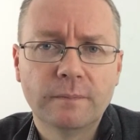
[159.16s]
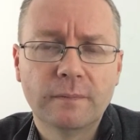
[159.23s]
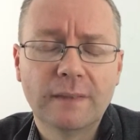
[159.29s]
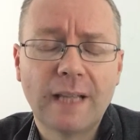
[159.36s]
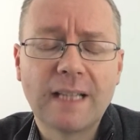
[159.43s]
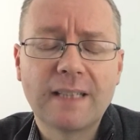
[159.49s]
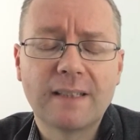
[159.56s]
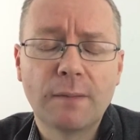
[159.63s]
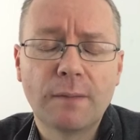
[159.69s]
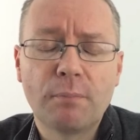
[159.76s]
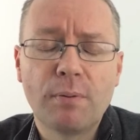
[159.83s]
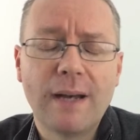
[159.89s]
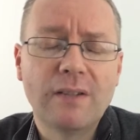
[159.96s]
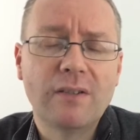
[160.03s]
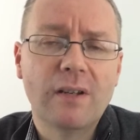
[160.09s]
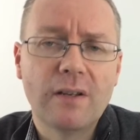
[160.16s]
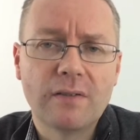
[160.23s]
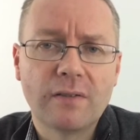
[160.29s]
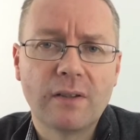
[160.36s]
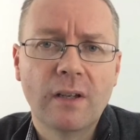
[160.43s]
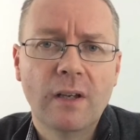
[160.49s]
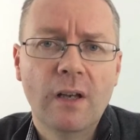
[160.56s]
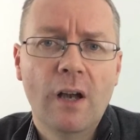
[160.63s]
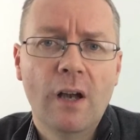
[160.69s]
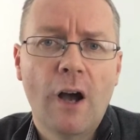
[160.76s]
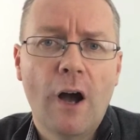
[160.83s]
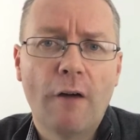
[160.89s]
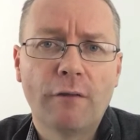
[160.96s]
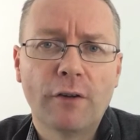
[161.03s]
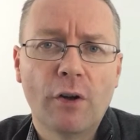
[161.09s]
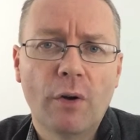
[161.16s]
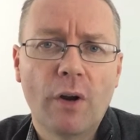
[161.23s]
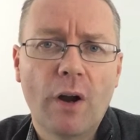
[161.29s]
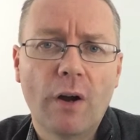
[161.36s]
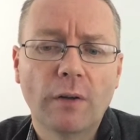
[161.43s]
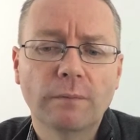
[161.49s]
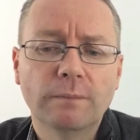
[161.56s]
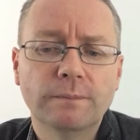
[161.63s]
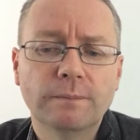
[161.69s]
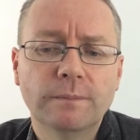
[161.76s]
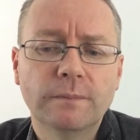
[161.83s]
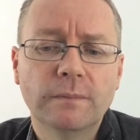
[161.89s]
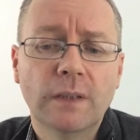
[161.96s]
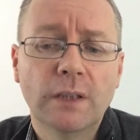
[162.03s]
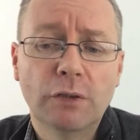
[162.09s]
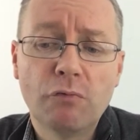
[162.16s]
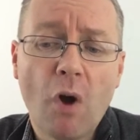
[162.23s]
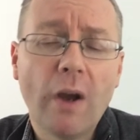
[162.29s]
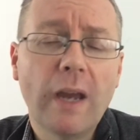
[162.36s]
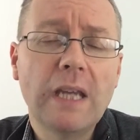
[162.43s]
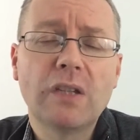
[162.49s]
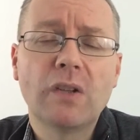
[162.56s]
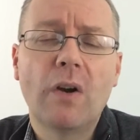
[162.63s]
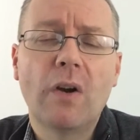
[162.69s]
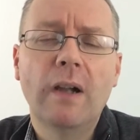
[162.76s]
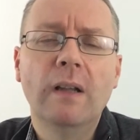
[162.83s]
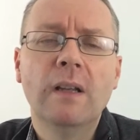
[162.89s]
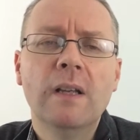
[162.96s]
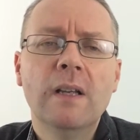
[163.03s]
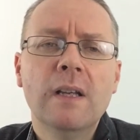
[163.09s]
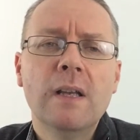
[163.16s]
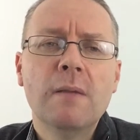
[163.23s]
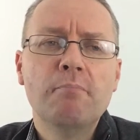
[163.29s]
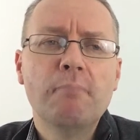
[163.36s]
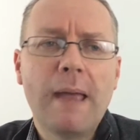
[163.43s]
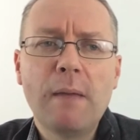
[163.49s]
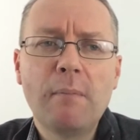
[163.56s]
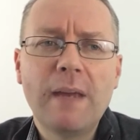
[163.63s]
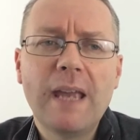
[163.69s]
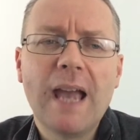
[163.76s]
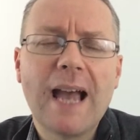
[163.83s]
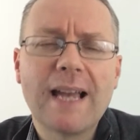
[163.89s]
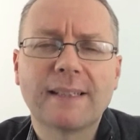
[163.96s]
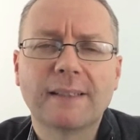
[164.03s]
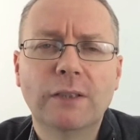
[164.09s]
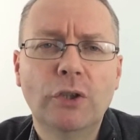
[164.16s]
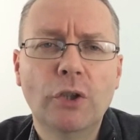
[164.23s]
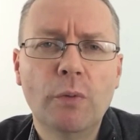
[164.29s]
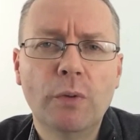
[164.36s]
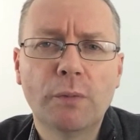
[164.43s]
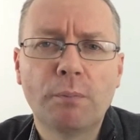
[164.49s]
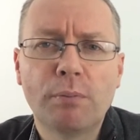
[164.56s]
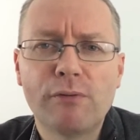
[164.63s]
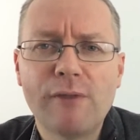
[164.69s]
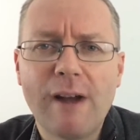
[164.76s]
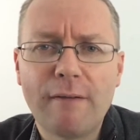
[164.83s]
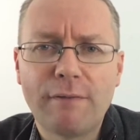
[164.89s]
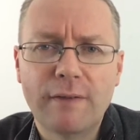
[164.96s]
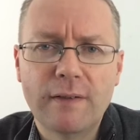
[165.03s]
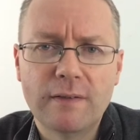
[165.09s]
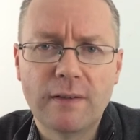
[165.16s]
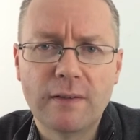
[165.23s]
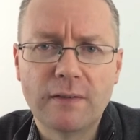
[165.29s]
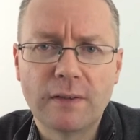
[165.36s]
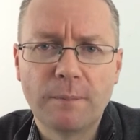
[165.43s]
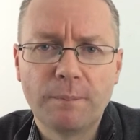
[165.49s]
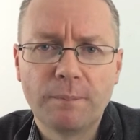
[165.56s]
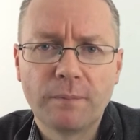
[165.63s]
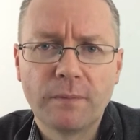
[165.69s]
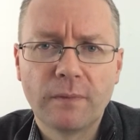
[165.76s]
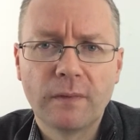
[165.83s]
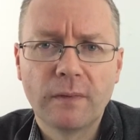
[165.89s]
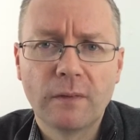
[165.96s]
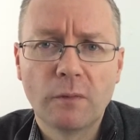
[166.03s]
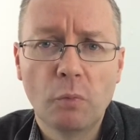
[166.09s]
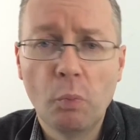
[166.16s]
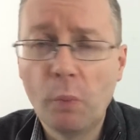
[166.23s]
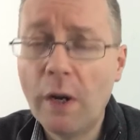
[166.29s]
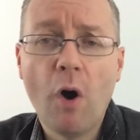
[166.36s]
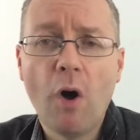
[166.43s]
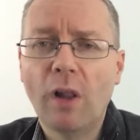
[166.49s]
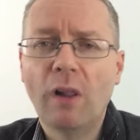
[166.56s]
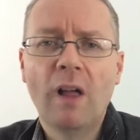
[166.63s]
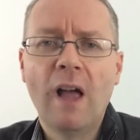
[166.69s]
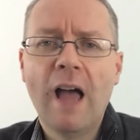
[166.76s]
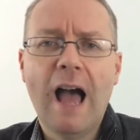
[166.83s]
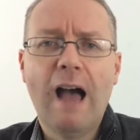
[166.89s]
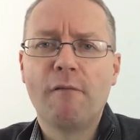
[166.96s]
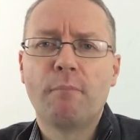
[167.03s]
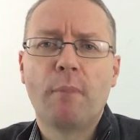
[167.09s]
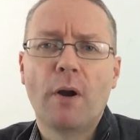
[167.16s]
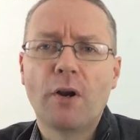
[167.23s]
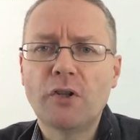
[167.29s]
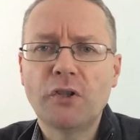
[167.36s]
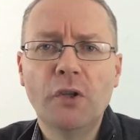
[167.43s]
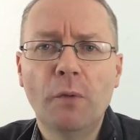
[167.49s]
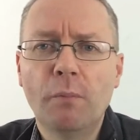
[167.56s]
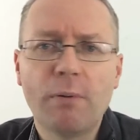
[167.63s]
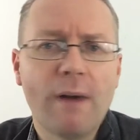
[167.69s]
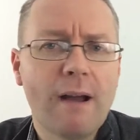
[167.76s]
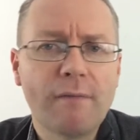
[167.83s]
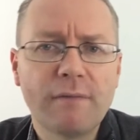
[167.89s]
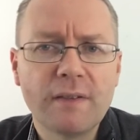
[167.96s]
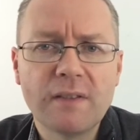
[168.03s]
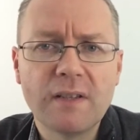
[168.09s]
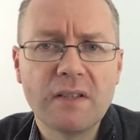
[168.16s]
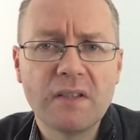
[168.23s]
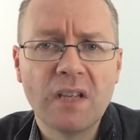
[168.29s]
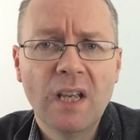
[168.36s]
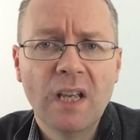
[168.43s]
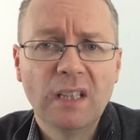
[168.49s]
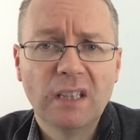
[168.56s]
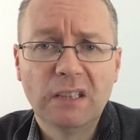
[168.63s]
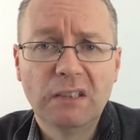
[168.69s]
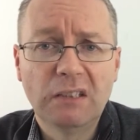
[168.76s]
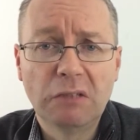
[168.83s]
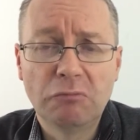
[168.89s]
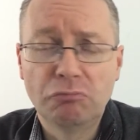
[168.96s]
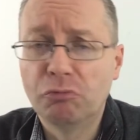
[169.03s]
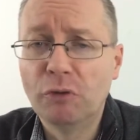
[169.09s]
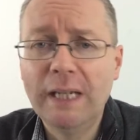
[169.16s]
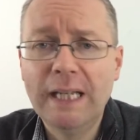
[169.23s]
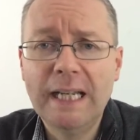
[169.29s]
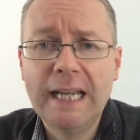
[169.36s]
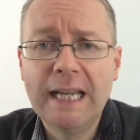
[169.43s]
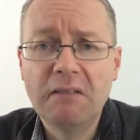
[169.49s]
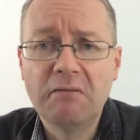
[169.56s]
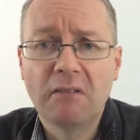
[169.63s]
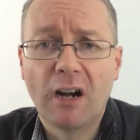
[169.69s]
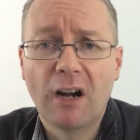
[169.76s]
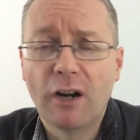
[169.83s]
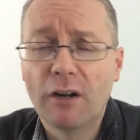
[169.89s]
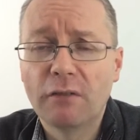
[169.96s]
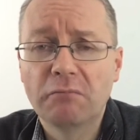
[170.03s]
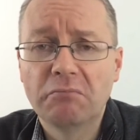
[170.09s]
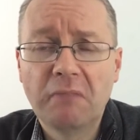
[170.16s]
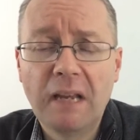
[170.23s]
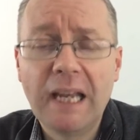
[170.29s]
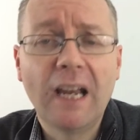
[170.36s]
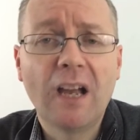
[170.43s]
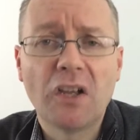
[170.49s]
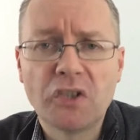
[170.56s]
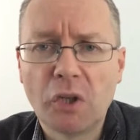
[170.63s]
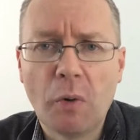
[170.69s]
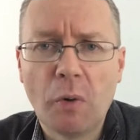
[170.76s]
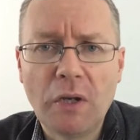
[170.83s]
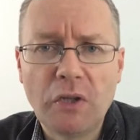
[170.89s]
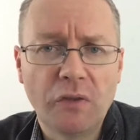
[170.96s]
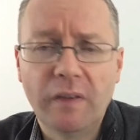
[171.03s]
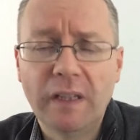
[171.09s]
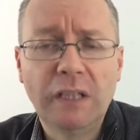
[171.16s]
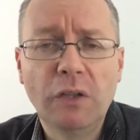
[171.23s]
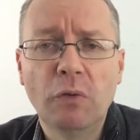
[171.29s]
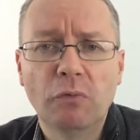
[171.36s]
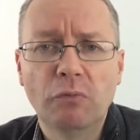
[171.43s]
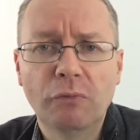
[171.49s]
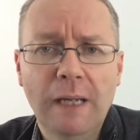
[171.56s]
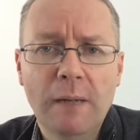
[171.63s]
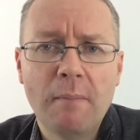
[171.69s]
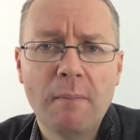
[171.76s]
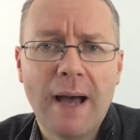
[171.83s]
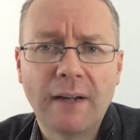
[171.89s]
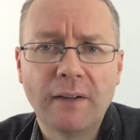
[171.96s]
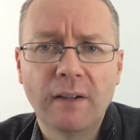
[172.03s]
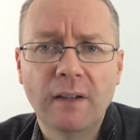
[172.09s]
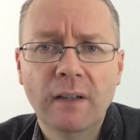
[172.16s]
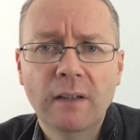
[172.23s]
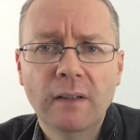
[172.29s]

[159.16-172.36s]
That's the prejudice of our own heart. The rocky soil maybe has to do with preferences. We all have personal preferences that really are inconsequential. They don't really matter.